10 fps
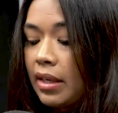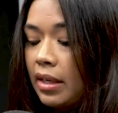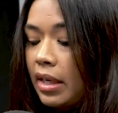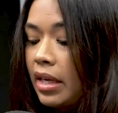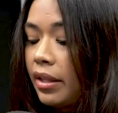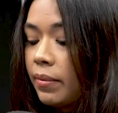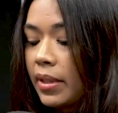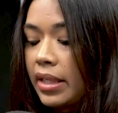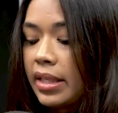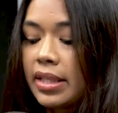Another
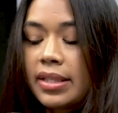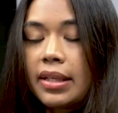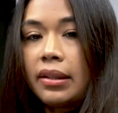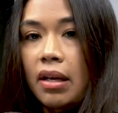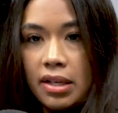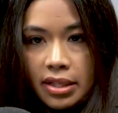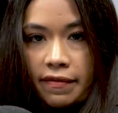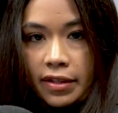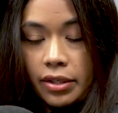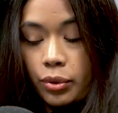one is loss
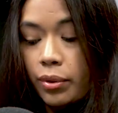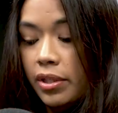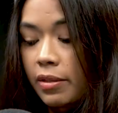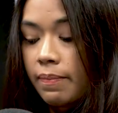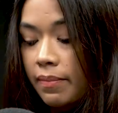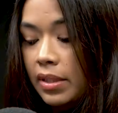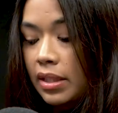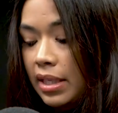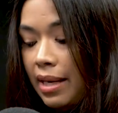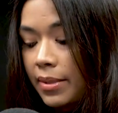of consortium
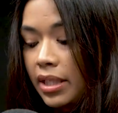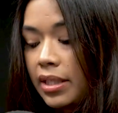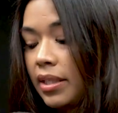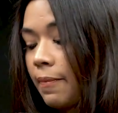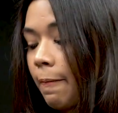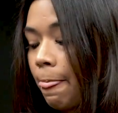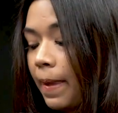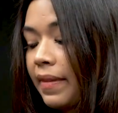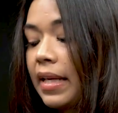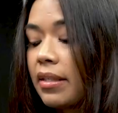damages,
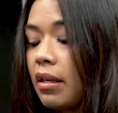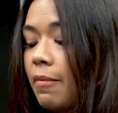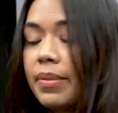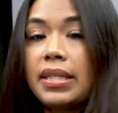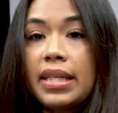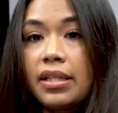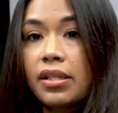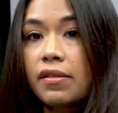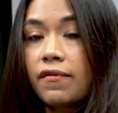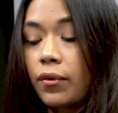and that's
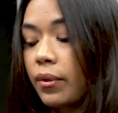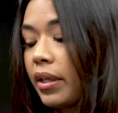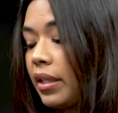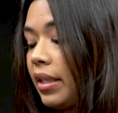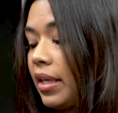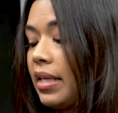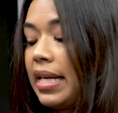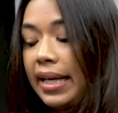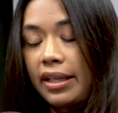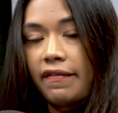compensation for the
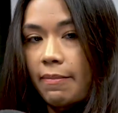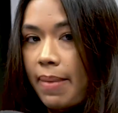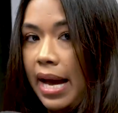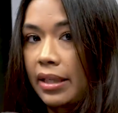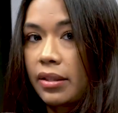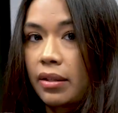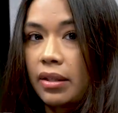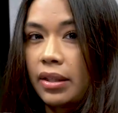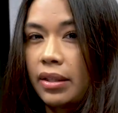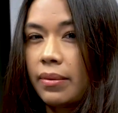negative impact
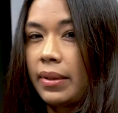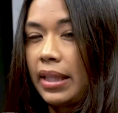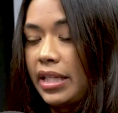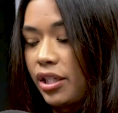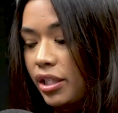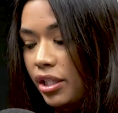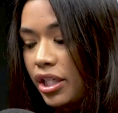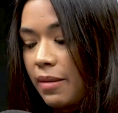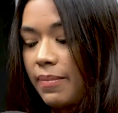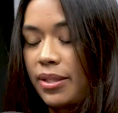on the
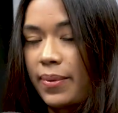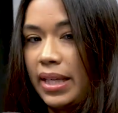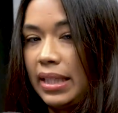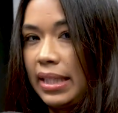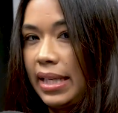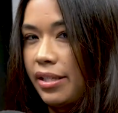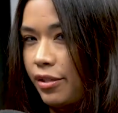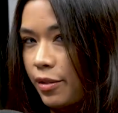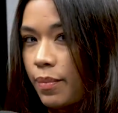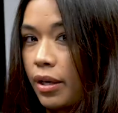relationship between the
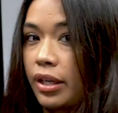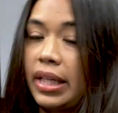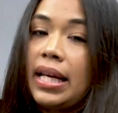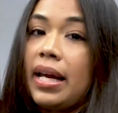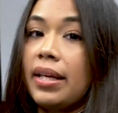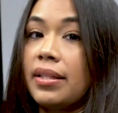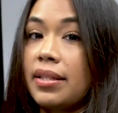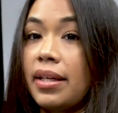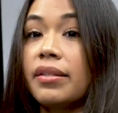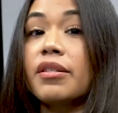injured party and
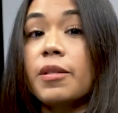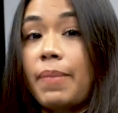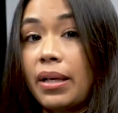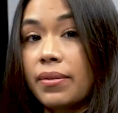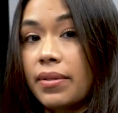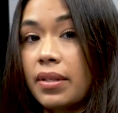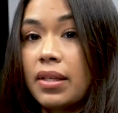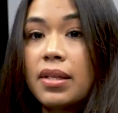their spouse.